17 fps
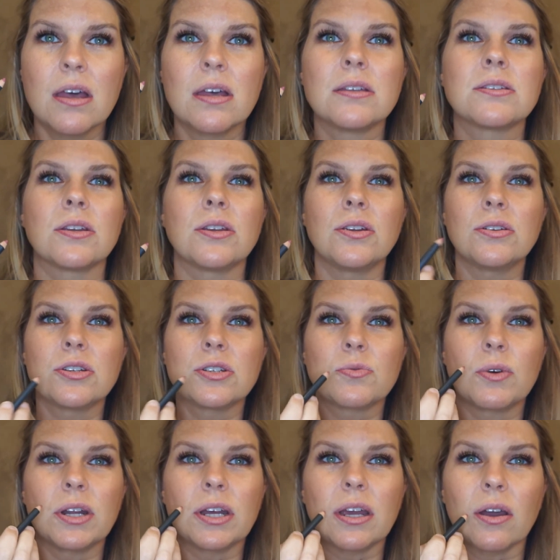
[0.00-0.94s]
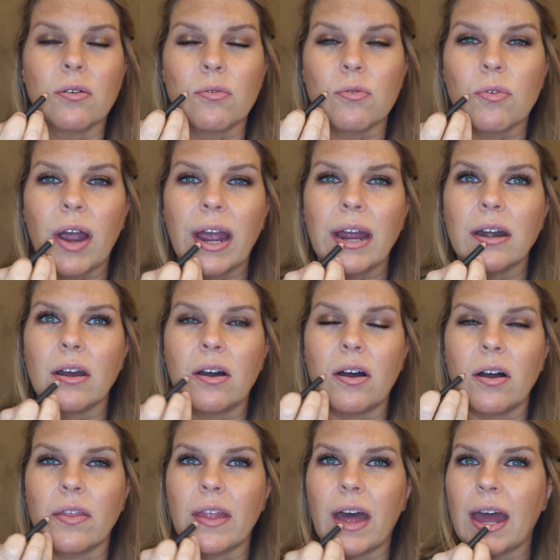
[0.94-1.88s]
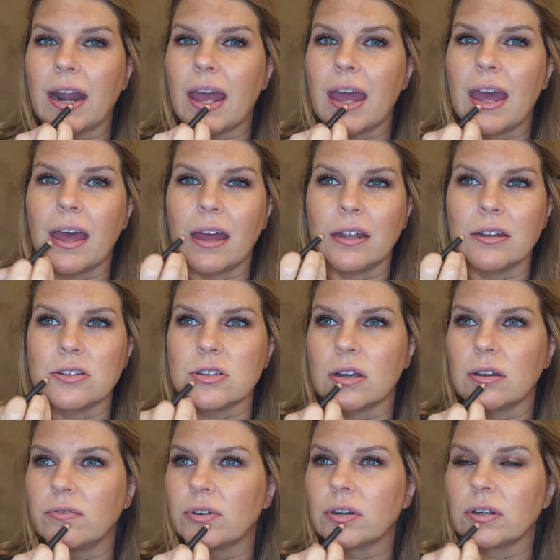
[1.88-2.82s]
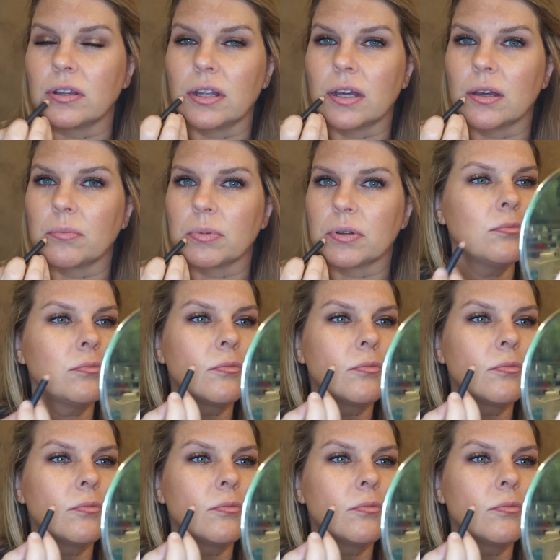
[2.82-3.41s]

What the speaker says: So you just wanna go right on that edge of your lip.